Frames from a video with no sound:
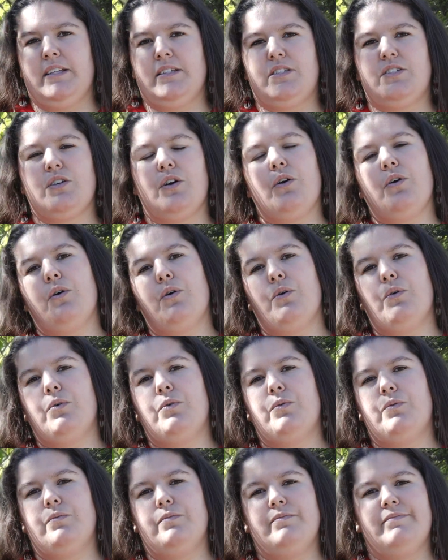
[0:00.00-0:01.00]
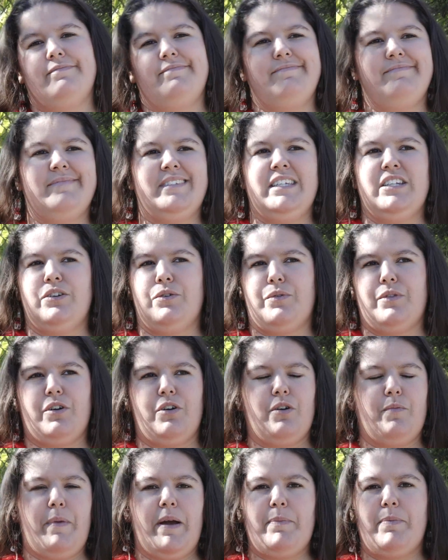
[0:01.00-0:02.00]
and so
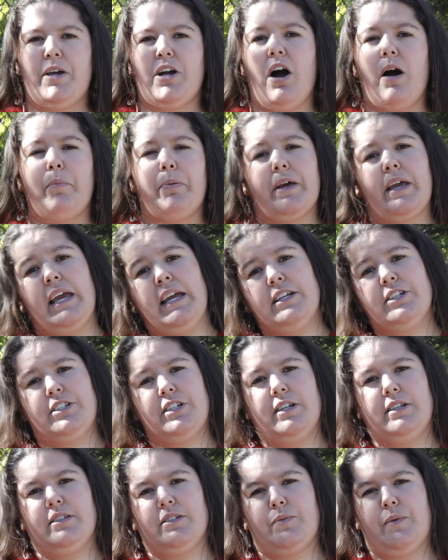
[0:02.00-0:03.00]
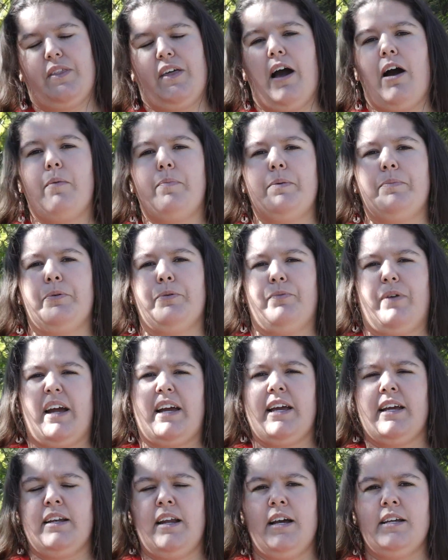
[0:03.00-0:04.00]
there might be complications with how people
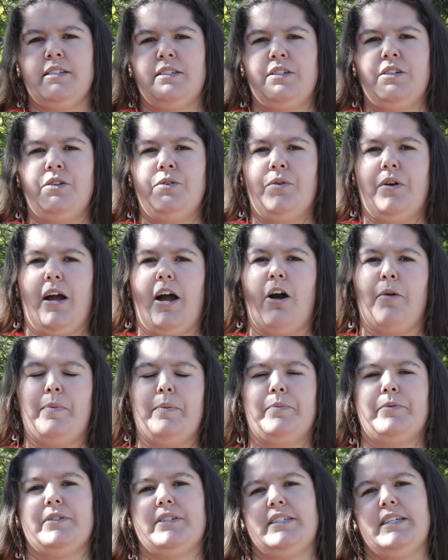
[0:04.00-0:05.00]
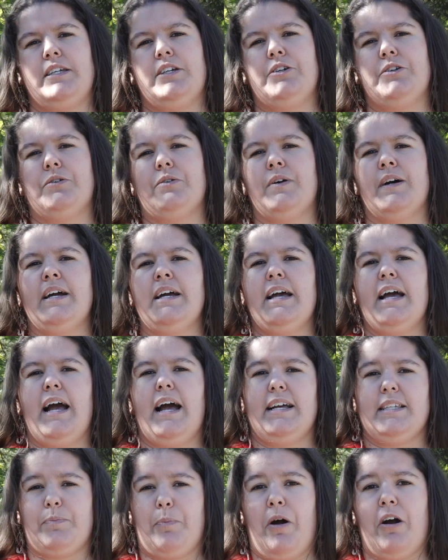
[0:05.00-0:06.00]
recognize you or how people see you
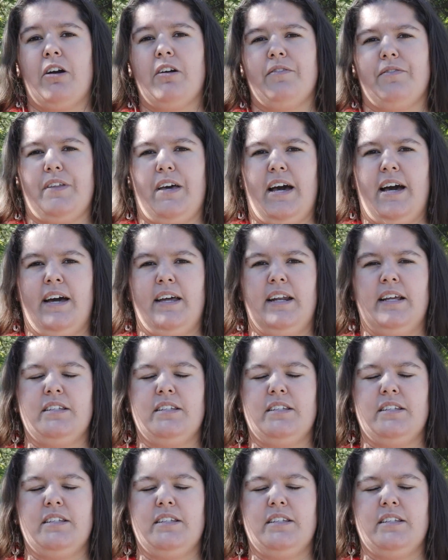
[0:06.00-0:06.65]
as part of that.